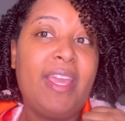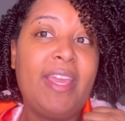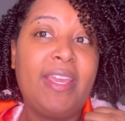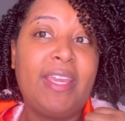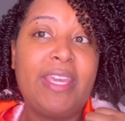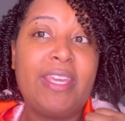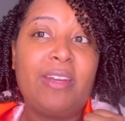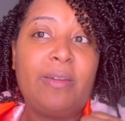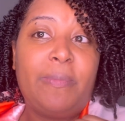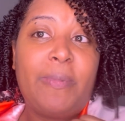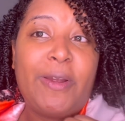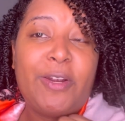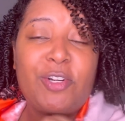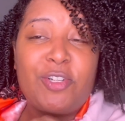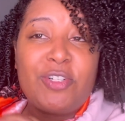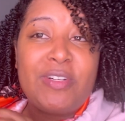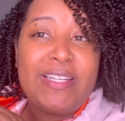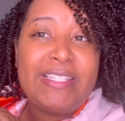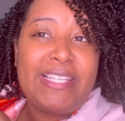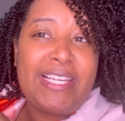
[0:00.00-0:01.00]
Kin
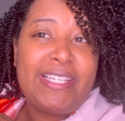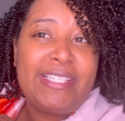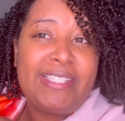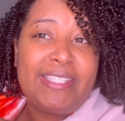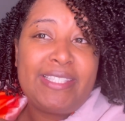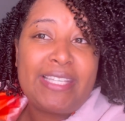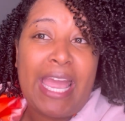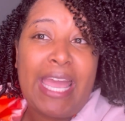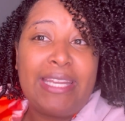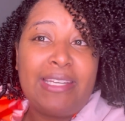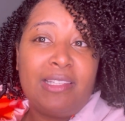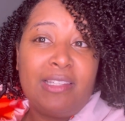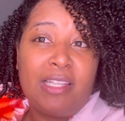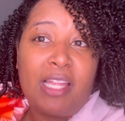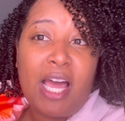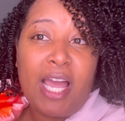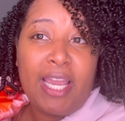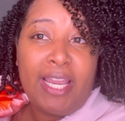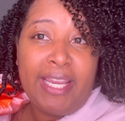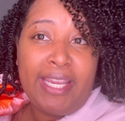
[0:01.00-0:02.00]
Apparel is a
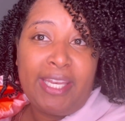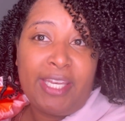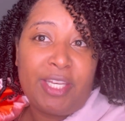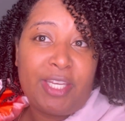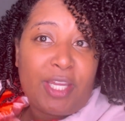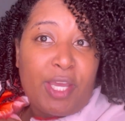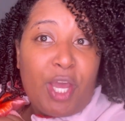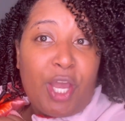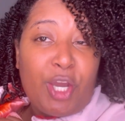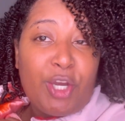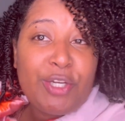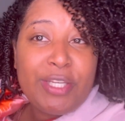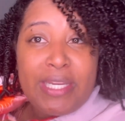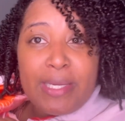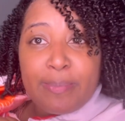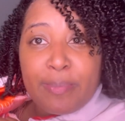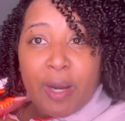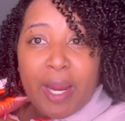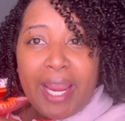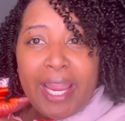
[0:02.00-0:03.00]
satin-lined hoodie
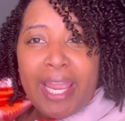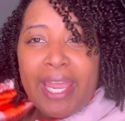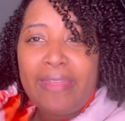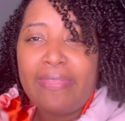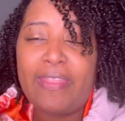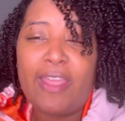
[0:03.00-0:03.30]
brand.